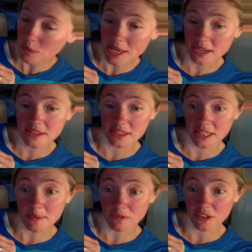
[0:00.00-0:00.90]
we could
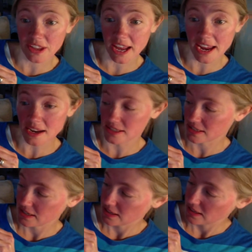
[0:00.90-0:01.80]
sleep for the night?"
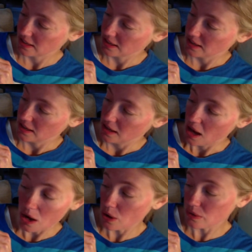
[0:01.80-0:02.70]

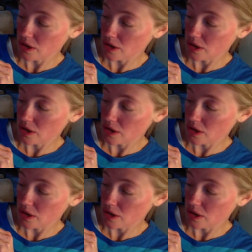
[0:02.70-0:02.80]
"Oh,